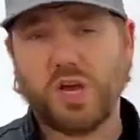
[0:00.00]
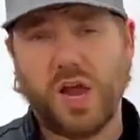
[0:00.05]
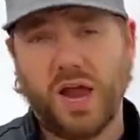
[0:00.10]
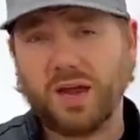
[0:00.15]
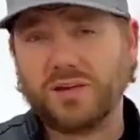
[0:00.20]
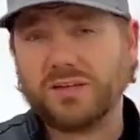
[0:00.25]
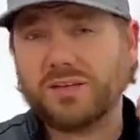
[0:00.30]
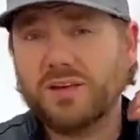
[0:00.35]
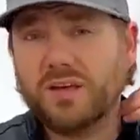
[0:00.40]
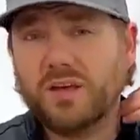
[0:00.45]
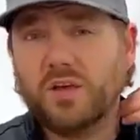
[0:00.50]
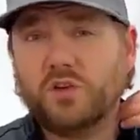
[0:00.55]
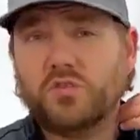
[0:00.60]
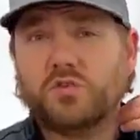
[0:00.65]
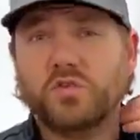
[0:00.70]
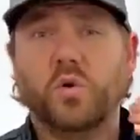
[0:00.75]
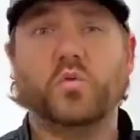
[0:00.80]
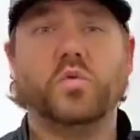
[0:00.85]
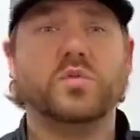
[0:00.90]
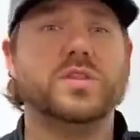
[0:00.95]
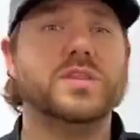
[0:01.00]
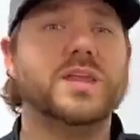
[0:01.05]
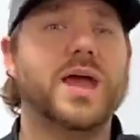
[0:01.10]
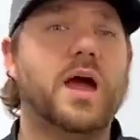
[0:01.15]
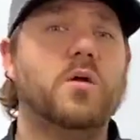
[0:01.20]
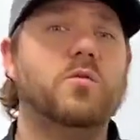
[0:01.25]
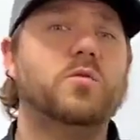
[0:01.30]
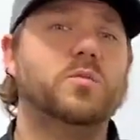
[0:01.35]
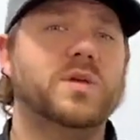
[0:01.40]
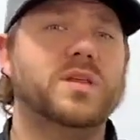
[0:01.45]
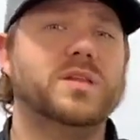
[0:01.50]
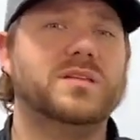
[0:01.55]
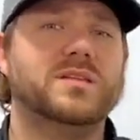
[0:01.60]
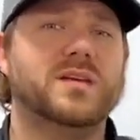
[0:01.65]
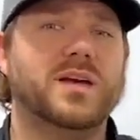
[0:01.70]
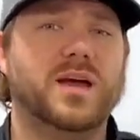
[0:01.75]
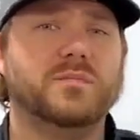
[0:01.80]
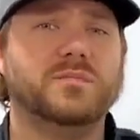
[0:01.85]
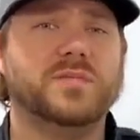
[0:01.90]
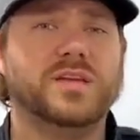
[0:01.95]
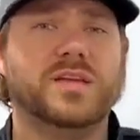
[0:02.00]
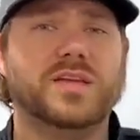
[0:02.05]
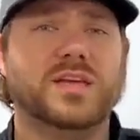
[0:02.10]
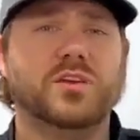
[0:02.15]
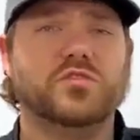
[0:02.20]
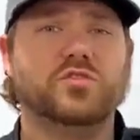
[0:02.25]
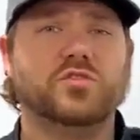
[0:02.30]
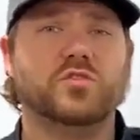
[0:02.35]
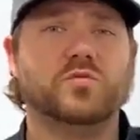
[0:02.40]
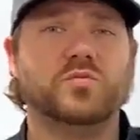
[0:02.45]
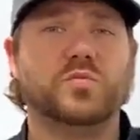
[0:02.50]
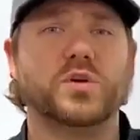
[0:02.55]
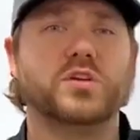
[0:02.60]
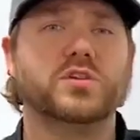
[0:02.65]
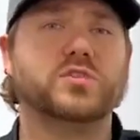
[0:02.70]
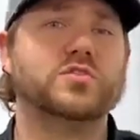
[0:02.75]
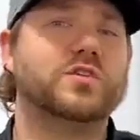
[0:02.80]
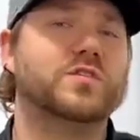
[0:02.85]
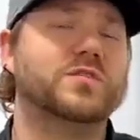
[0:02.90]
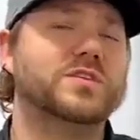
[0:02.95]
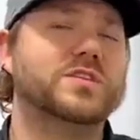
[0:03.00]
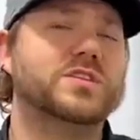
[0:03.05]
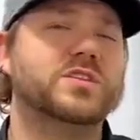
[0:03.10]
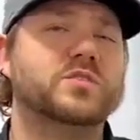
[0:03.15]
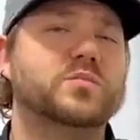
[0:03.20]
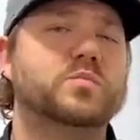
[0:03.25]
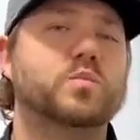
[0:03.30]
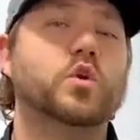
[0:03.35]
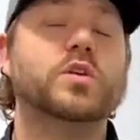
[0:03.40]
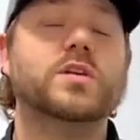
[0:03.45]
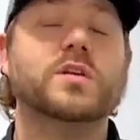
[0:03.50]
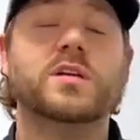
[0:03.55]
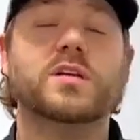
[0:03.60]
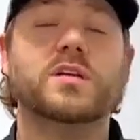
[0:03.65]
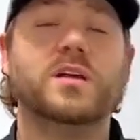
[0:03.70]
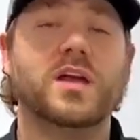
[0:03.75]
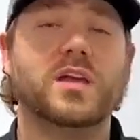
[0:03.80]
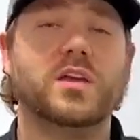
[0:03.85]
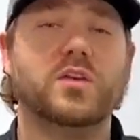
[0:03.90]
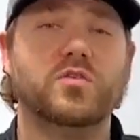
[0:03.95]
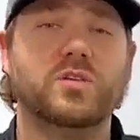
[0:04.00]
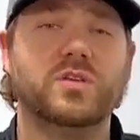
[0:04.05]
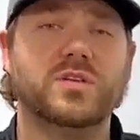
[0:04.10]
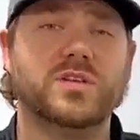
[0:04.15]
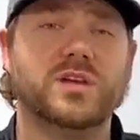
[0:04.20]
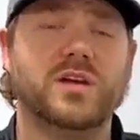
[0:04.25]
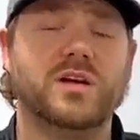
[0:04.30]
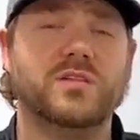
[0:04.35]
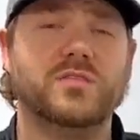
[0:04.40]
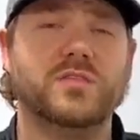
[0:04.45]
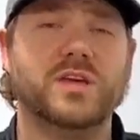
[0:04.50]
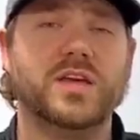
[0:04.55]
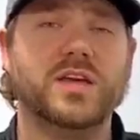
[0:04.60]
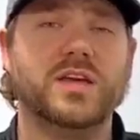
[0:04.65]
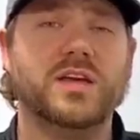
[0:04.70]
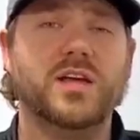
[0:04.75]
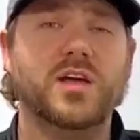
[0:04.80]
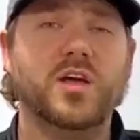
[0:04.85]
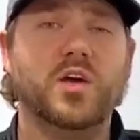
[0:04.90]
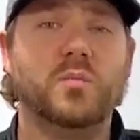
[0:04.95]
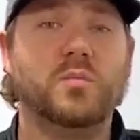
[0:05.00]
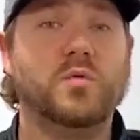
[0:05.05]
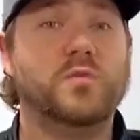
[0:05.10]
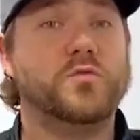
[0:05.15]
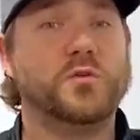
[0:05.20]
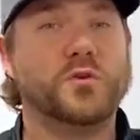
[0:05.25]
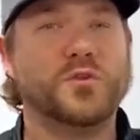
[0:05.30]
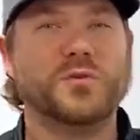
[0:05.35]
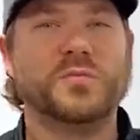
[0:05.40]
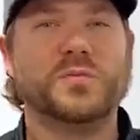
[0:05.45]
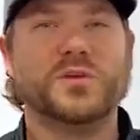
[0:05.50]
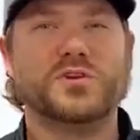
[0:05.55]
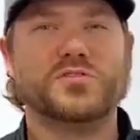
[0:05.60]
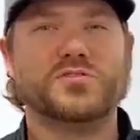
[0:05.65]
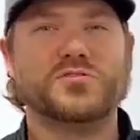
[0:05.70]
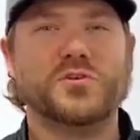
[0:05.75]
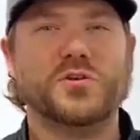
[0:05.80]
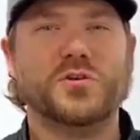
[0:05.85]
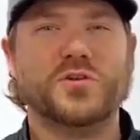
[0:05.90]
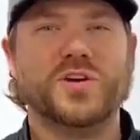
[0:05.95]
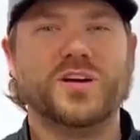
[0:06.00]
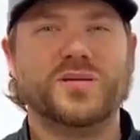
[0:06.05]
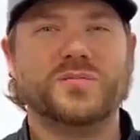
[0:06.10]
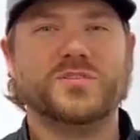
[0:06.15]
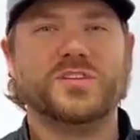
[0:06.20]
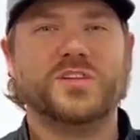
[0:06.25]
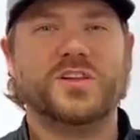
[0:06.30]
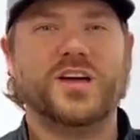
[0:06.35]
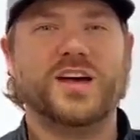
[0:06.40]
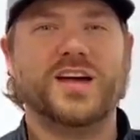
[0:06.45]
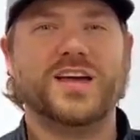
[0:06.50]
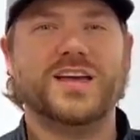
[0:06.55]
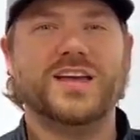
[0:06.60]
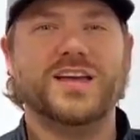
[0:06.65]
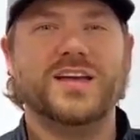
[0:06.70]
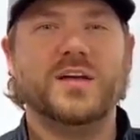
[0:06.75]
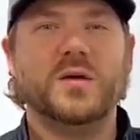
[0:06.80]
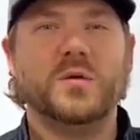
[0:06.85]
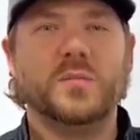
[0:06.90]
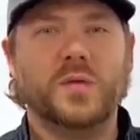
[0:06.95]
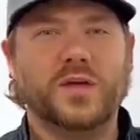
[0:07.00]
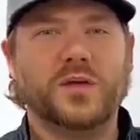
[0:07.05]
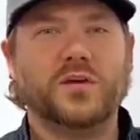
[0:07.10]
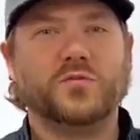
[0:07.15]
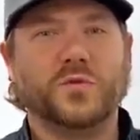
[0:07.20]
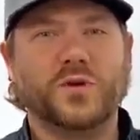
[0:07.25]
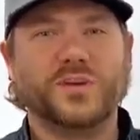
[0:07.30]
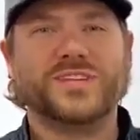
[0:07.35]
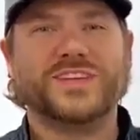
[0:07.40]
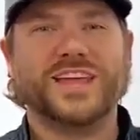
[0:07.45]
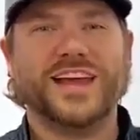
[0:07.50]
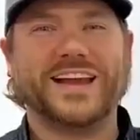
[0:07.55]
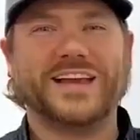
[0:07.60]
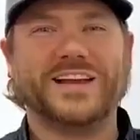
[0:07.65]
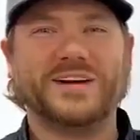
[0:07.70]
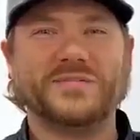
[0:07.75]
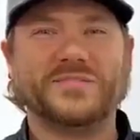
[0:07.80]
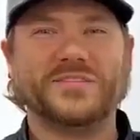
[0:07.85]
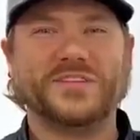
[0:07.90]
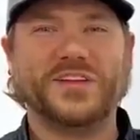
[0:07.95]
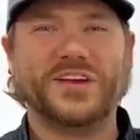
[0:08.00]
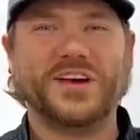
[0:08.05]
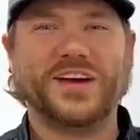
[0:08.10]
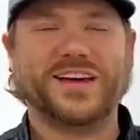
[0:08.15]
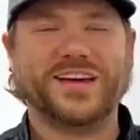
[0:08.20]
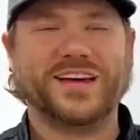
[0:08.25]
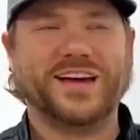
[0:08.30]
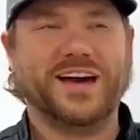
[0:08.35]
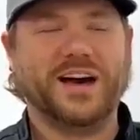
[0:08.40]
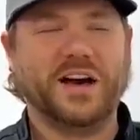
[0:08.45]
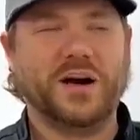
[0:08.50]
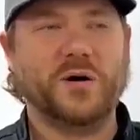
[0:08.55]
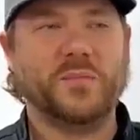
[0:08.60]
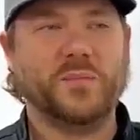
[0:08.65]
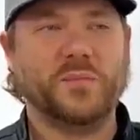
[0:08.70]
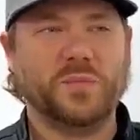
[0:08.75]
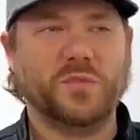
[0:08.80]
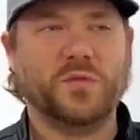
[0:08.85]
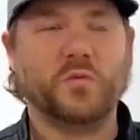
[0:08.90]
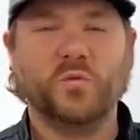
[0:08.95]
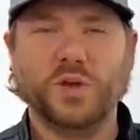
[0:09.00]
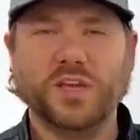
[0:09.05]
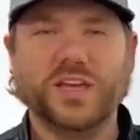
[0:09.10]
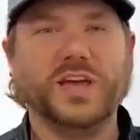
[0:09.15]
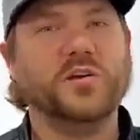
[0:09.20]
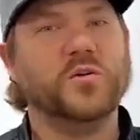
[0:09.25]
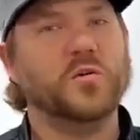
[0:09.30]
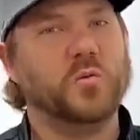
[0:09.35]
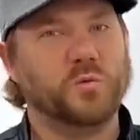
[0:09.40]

checked. So now would be the time to get your spring services booked here at Kunes RV before the big show comes along, because once that comes along, we get